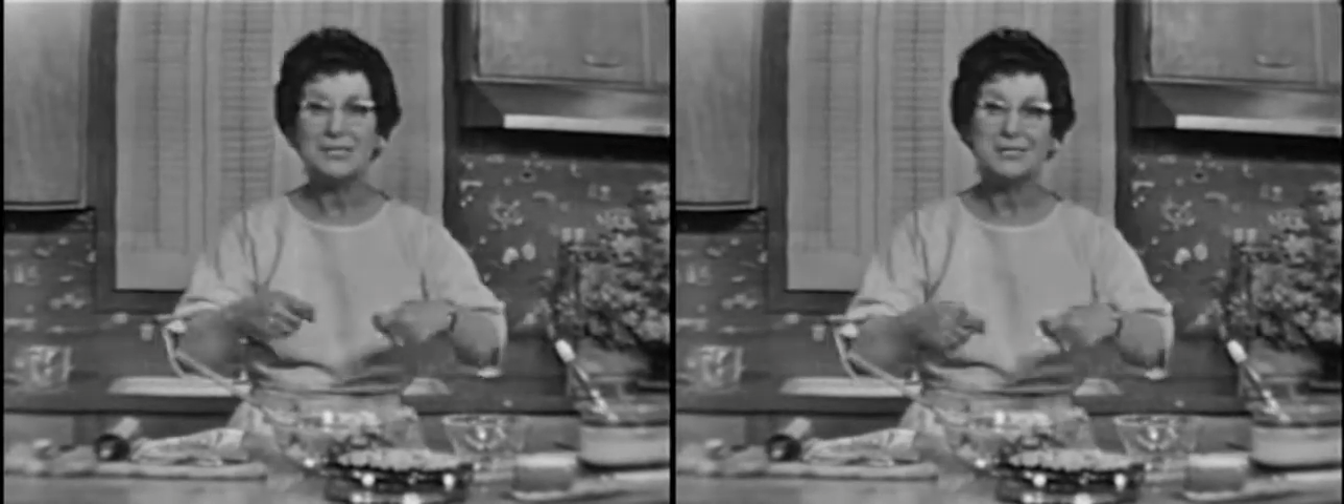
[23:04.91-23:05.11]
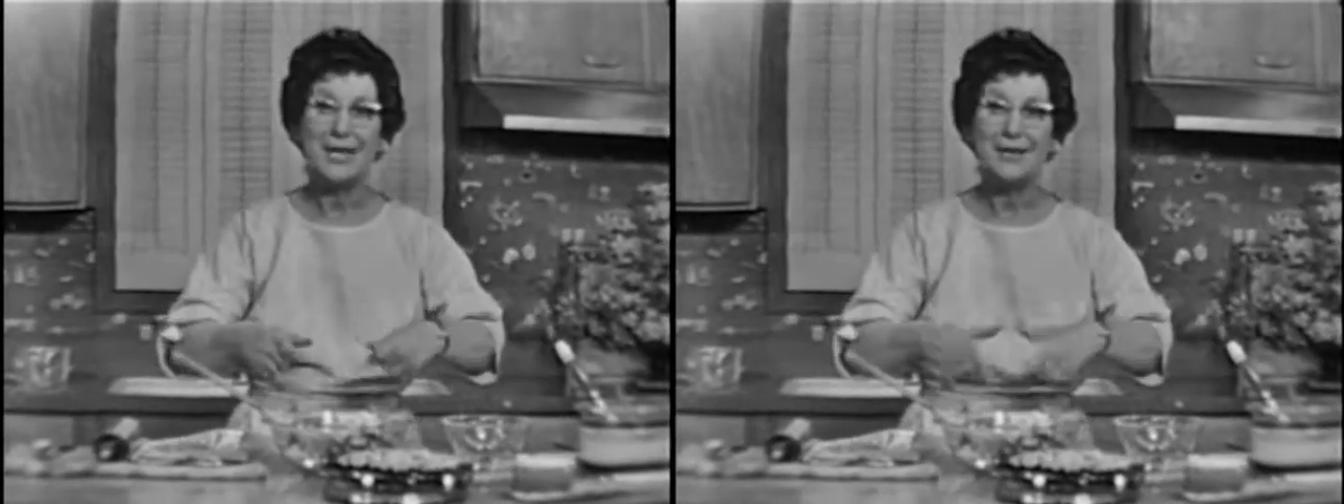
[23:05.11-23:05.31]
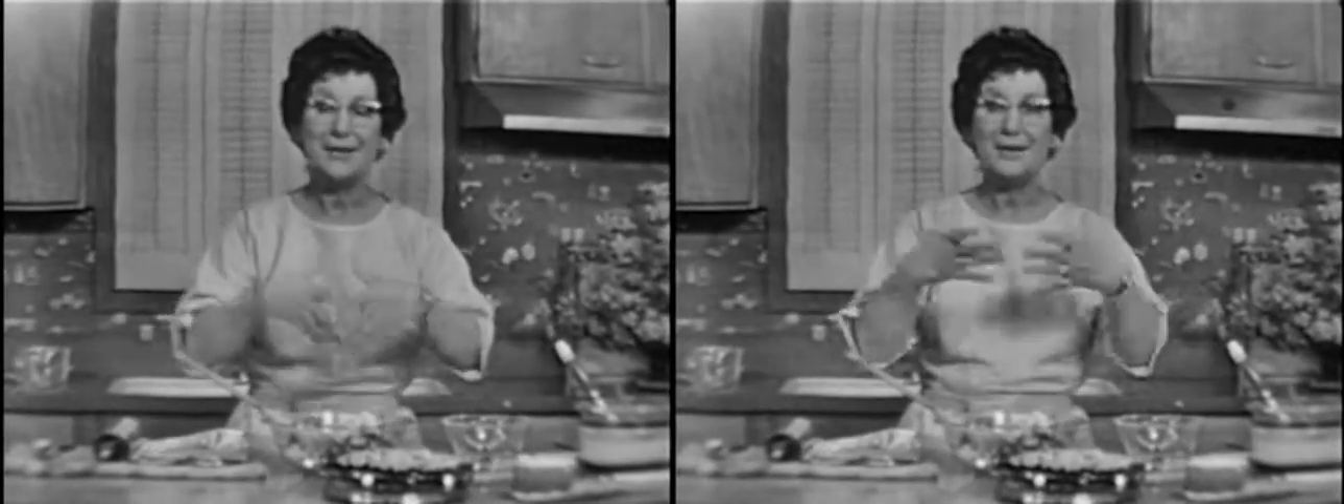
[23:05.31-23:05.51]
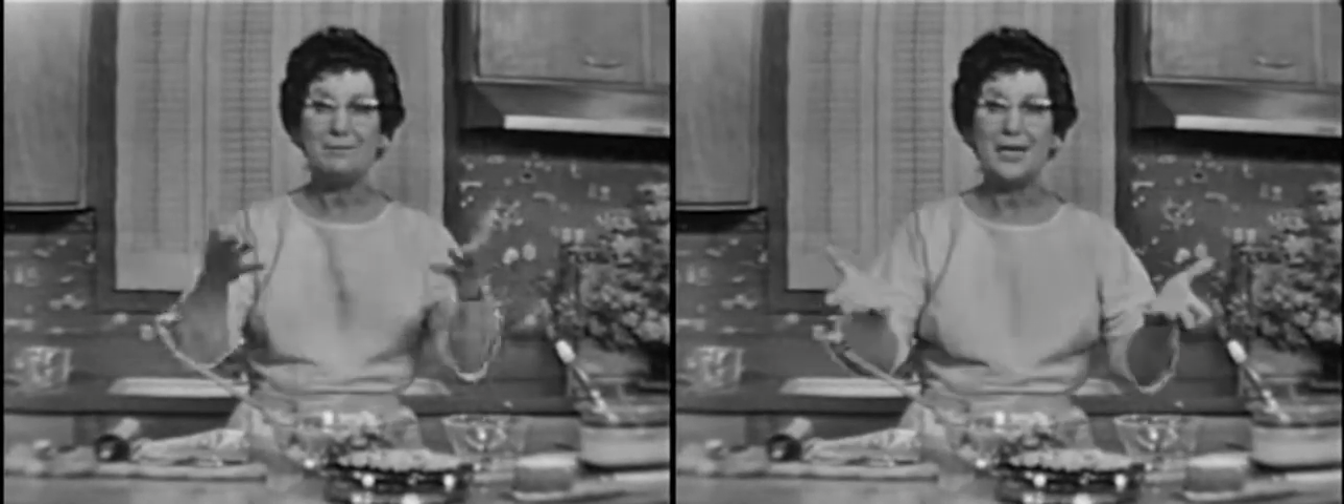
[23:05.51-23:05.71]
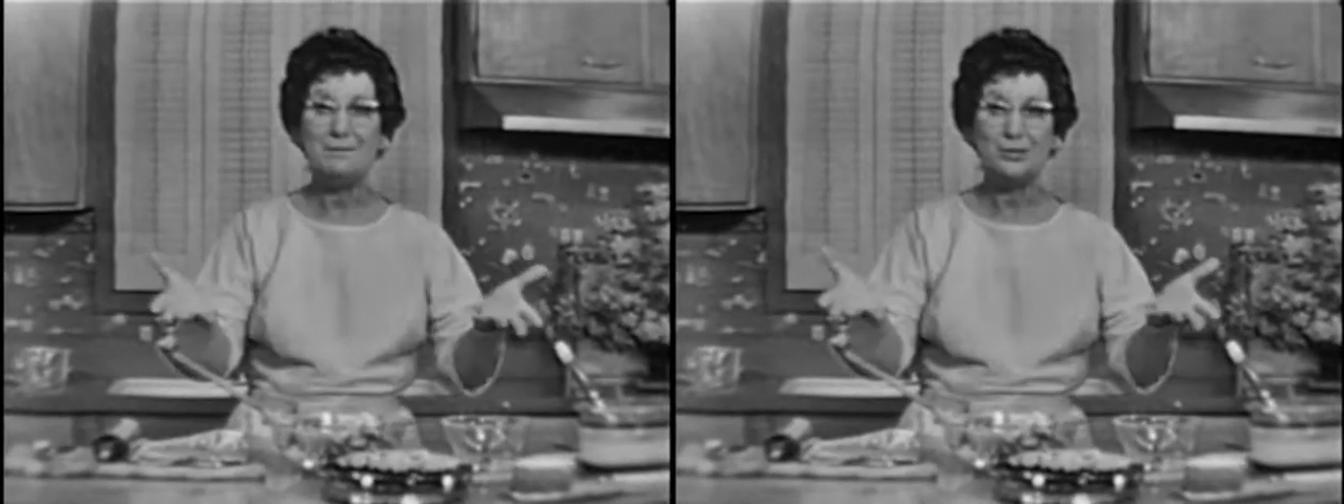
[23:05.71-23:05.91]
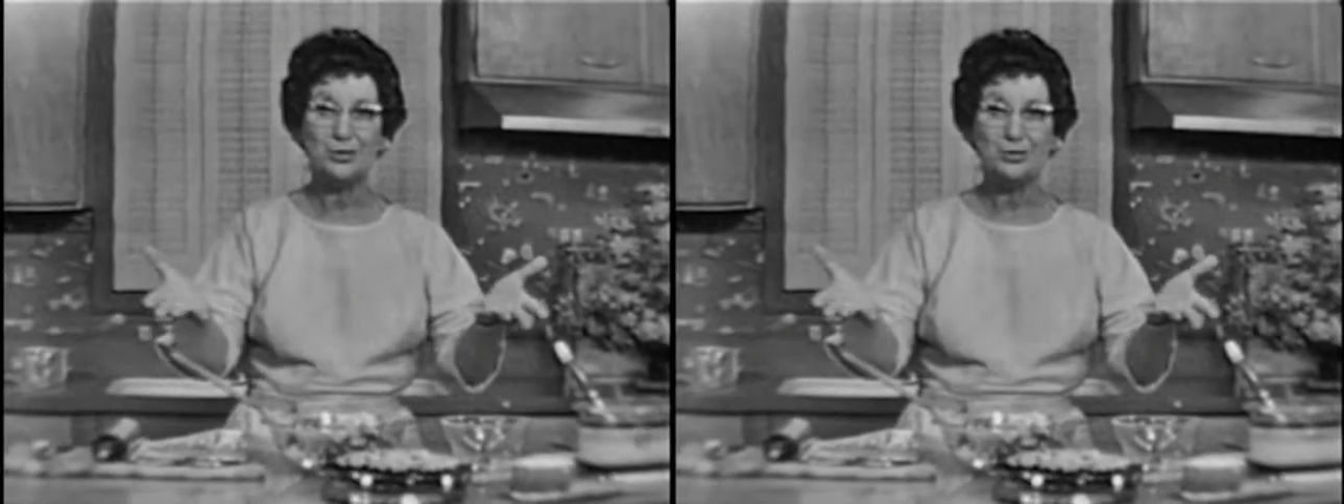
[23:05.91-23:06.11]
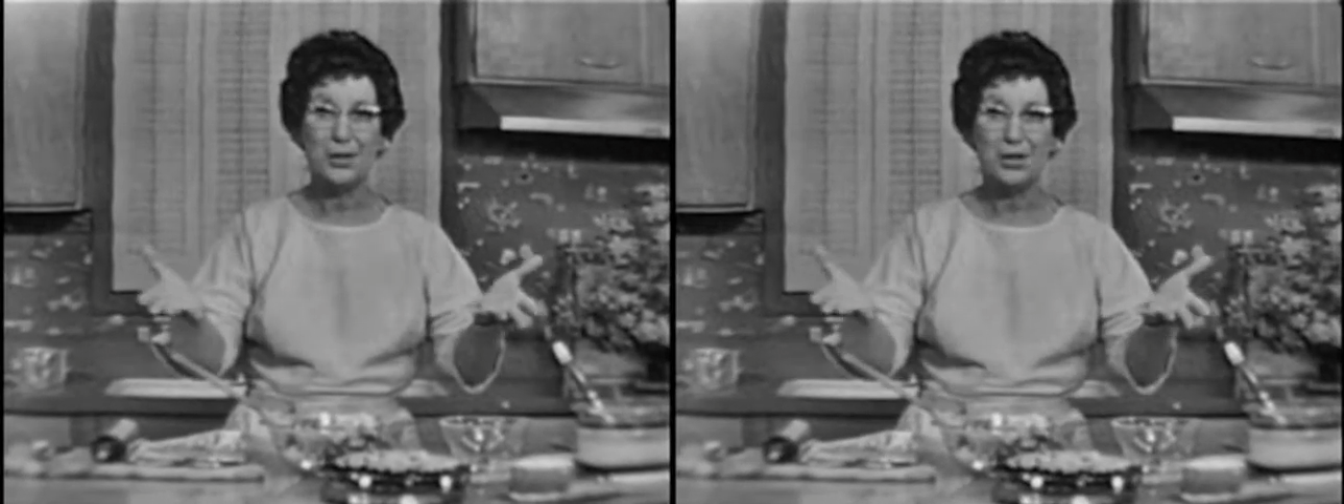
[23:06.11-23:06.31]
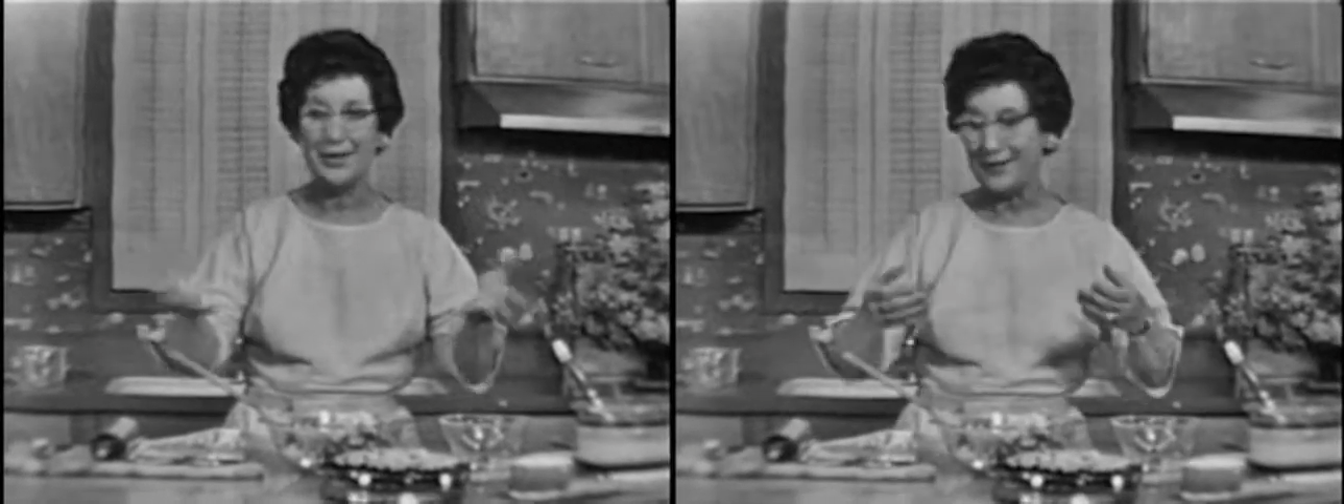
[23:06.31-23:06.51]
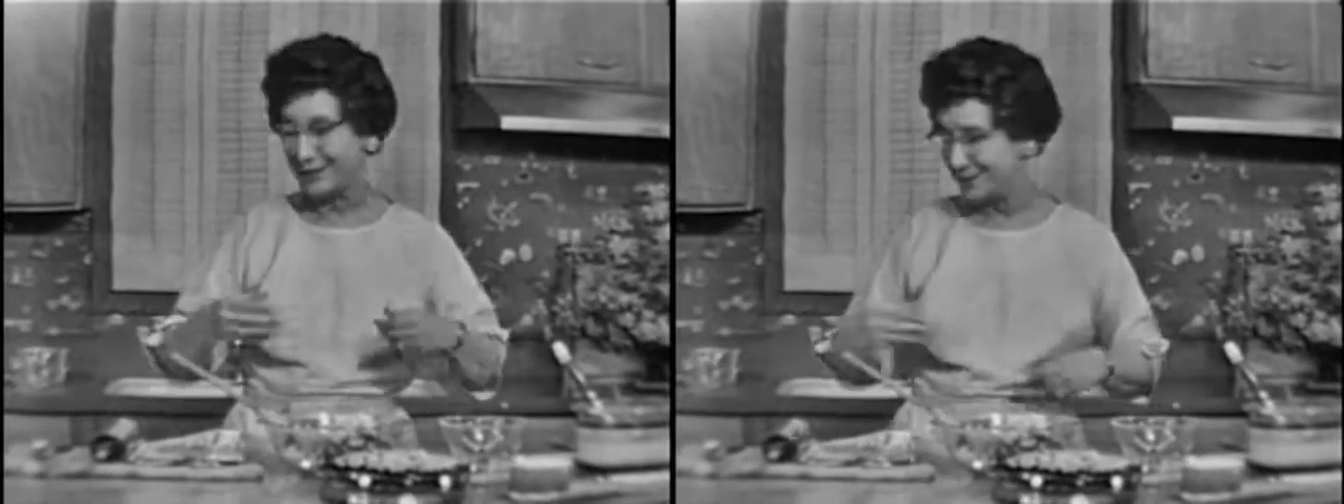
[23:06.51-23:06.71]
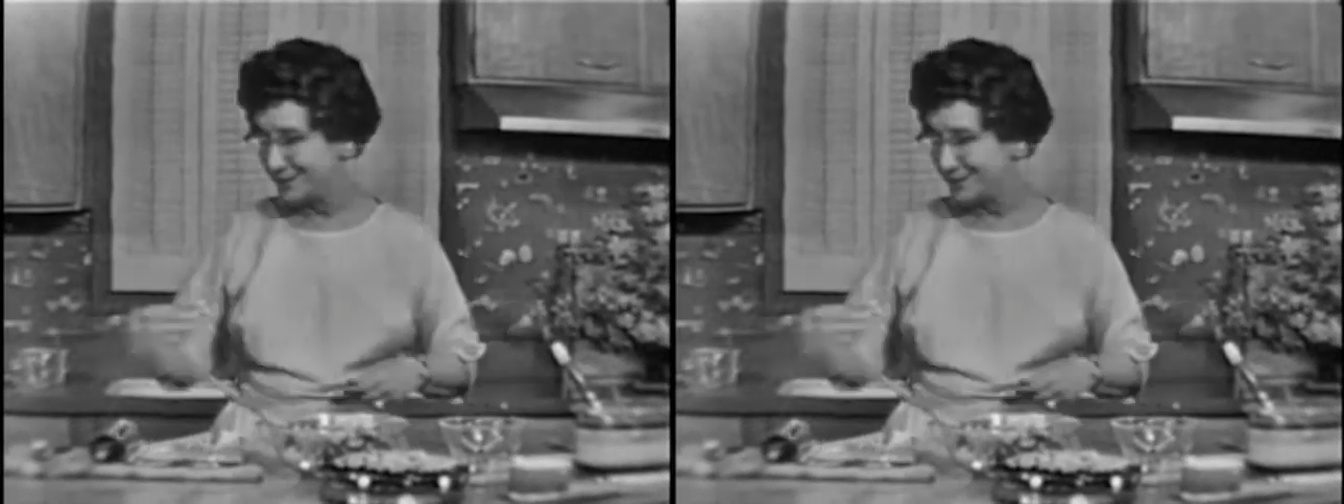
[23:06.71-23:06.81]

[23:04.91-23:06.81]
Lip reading: the salad, up came the 2 raw eggs.